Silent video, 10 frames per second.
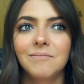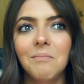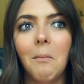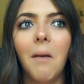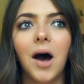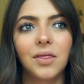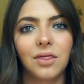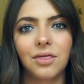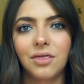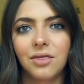
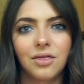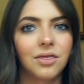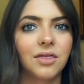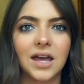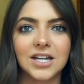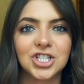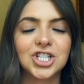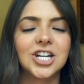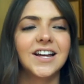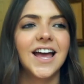
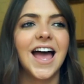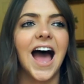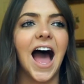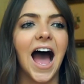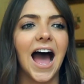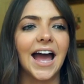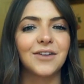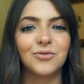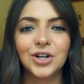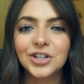month-ish,
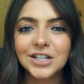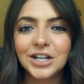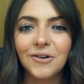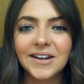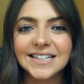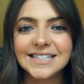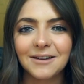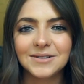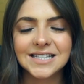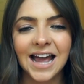I really noticed
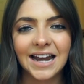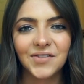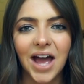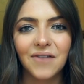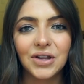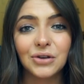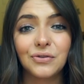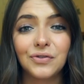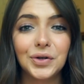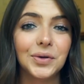I was kind of having
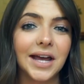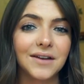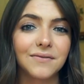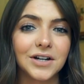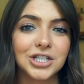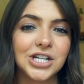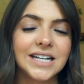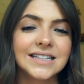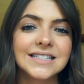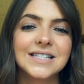food
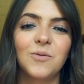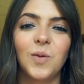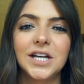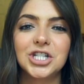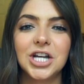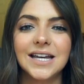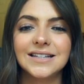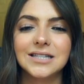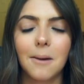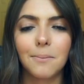aversions, which
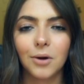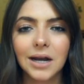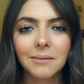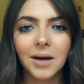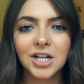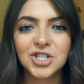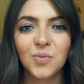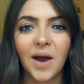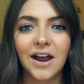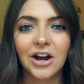is pretty much
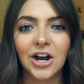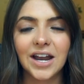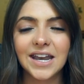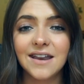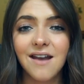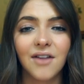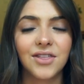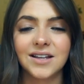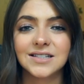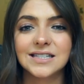where
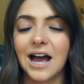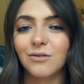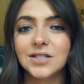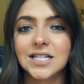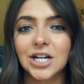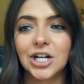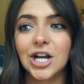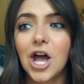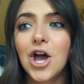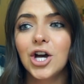nothing sounds
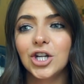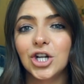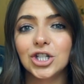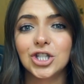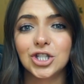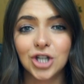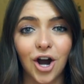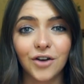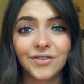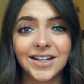good. You're
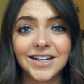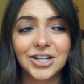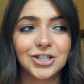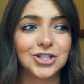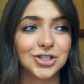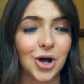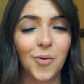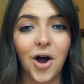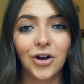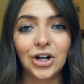starving, you're
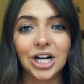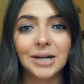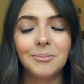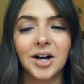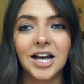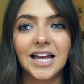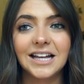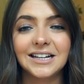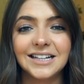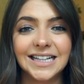so hungry, but
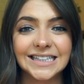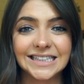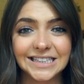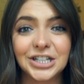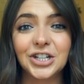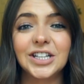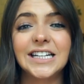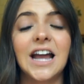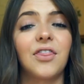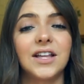
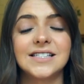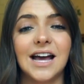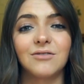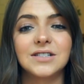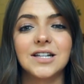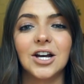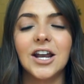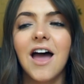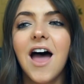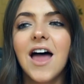literally nothing sounds
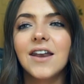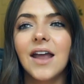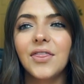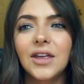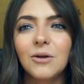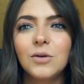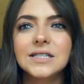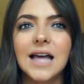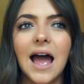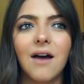good. Nothing
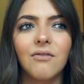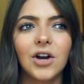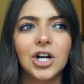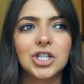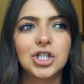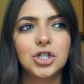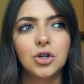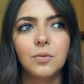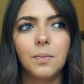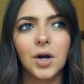was ever
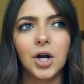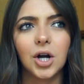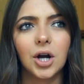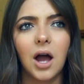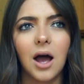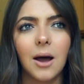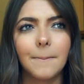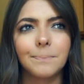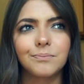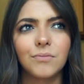super
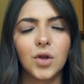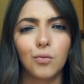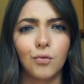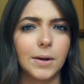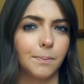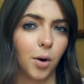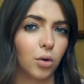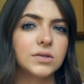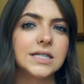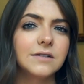
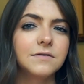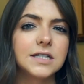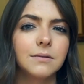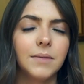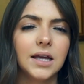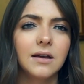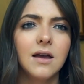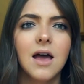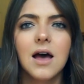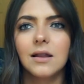repulsive to
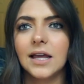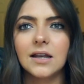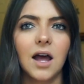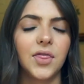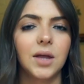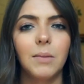me. Like, nothing